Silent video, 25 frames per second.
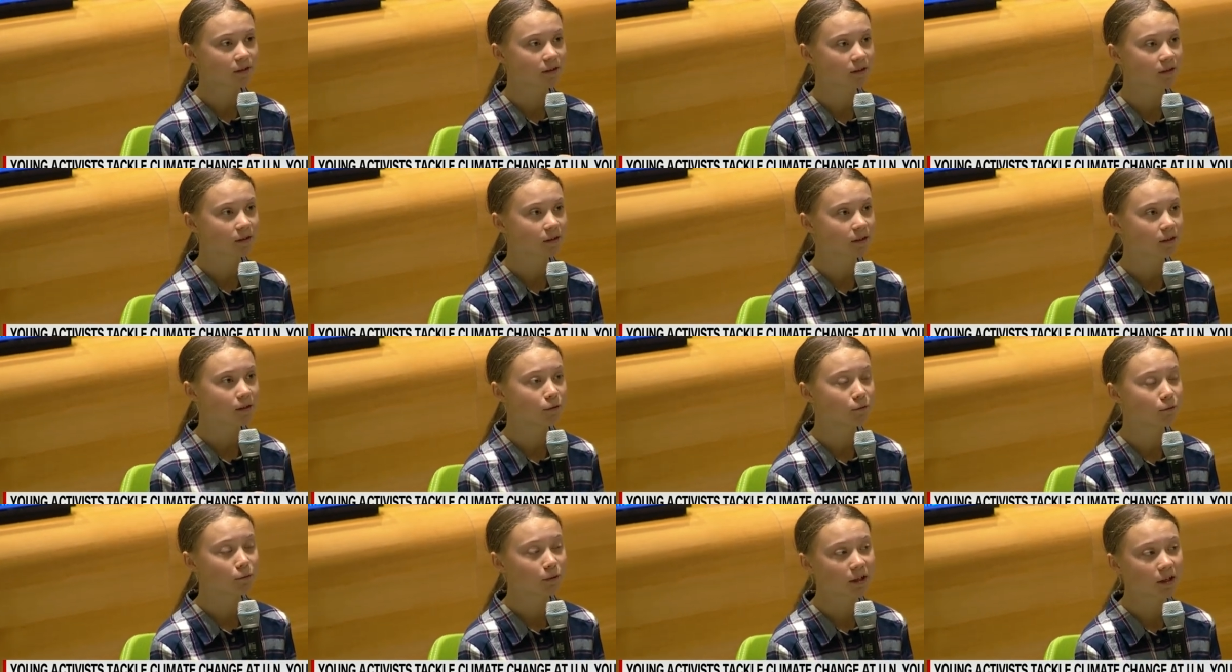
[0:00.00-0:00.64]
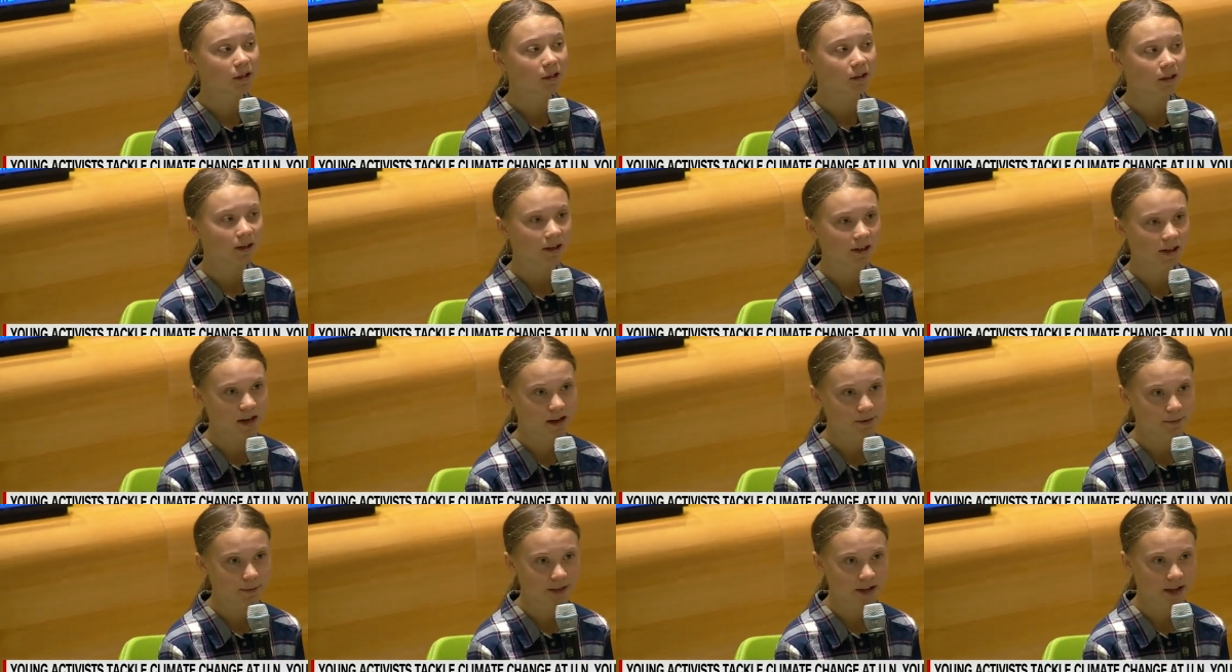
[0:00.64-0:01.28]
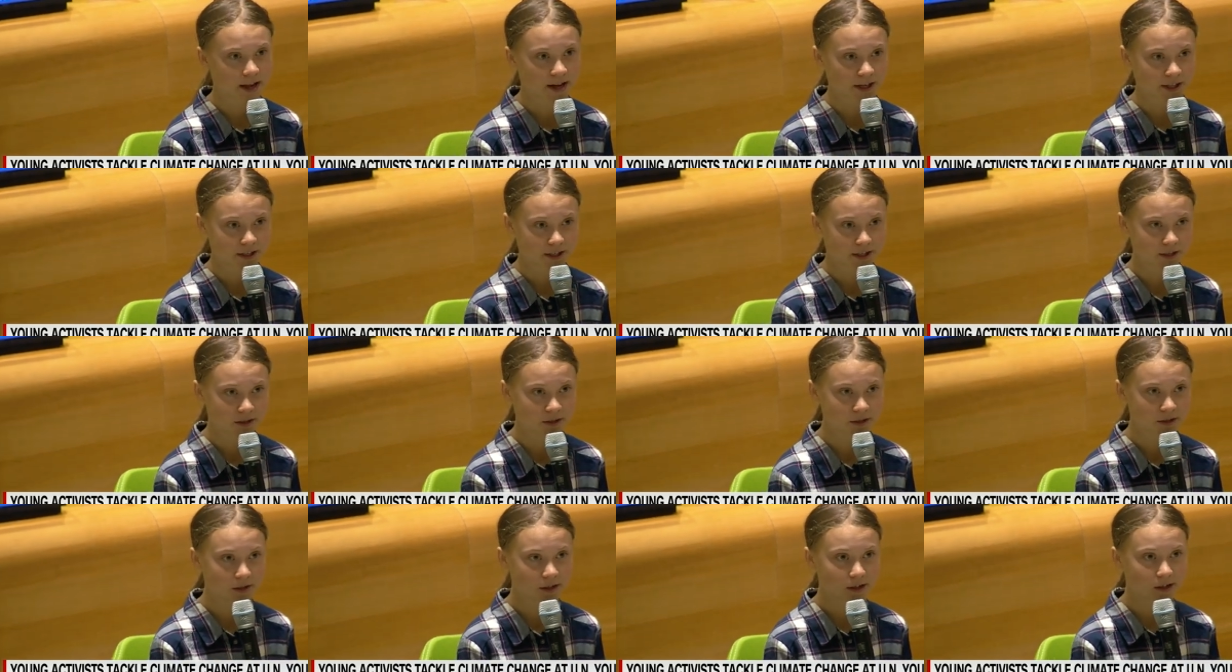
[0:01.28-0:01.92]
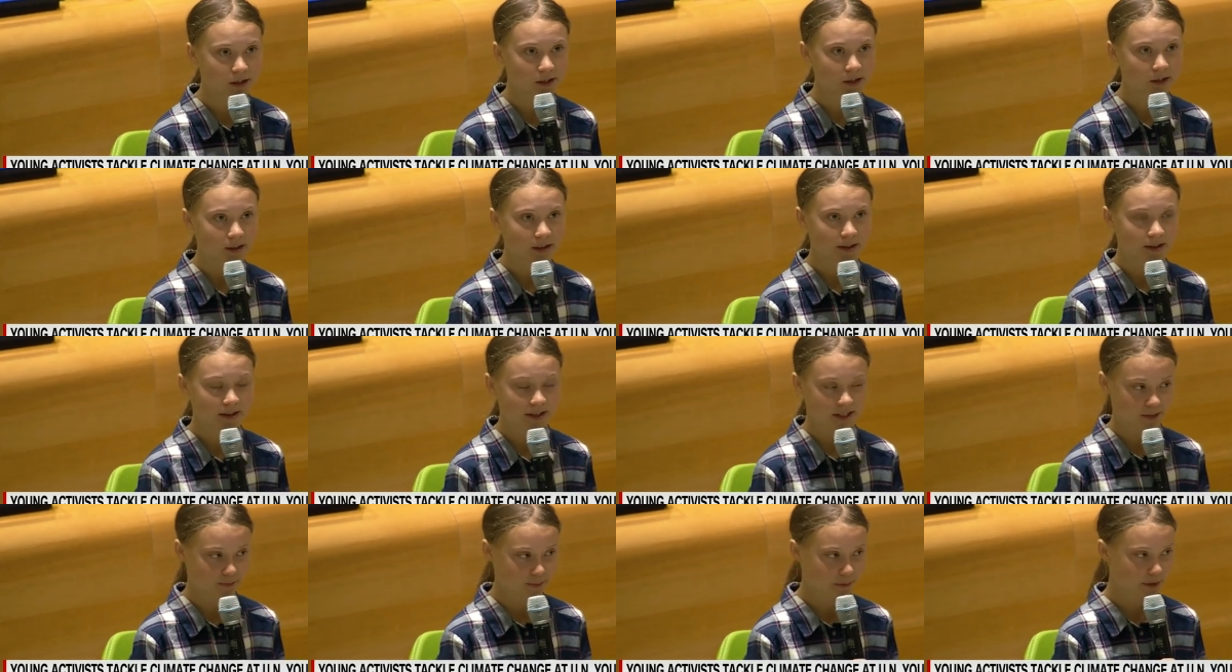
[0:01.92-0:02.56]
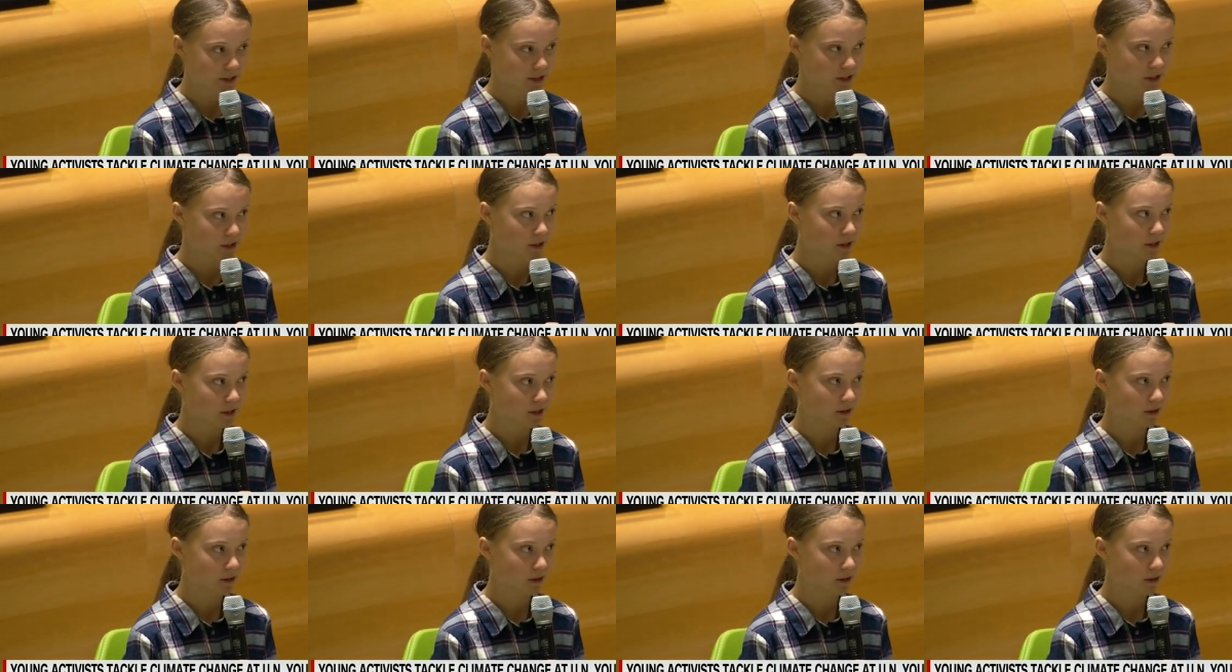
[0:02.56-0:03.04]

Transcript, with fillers: The youngsters here want accountability and put the pressure